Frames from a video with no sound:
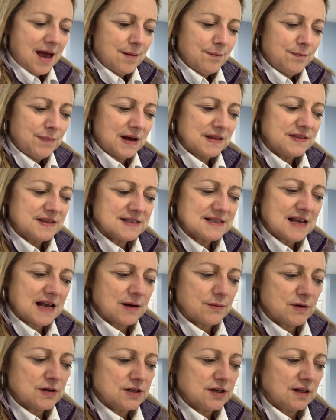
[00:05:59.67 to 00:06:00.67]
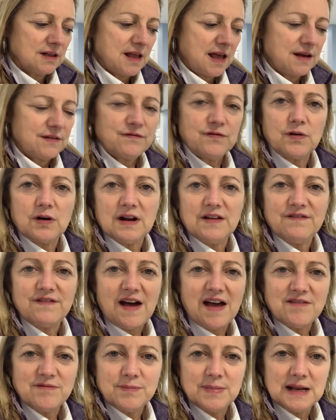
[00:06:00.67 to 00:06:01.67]
But the second one took like
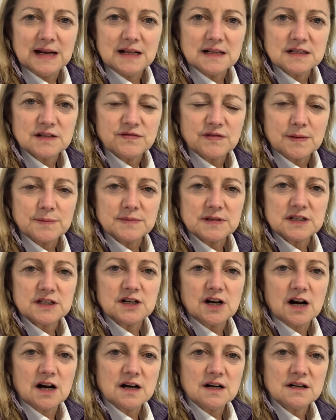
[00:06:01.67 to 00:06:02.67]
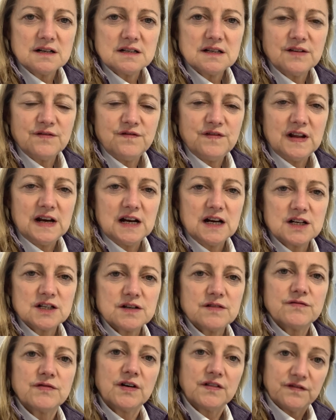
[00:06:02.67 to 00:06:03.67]
45 minutes from start to
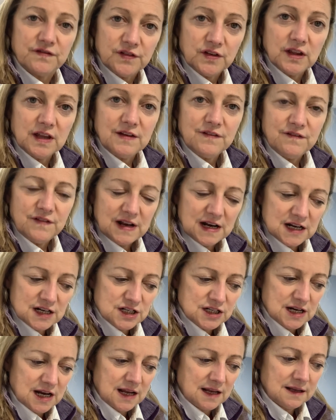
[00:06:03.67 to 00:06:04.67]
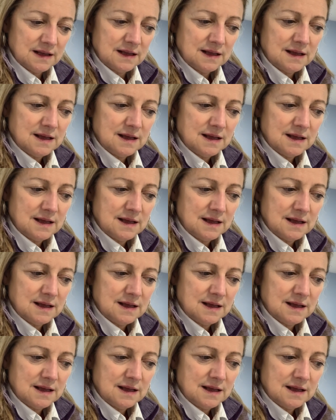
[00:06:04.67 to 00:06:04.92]
finish for fully finishing.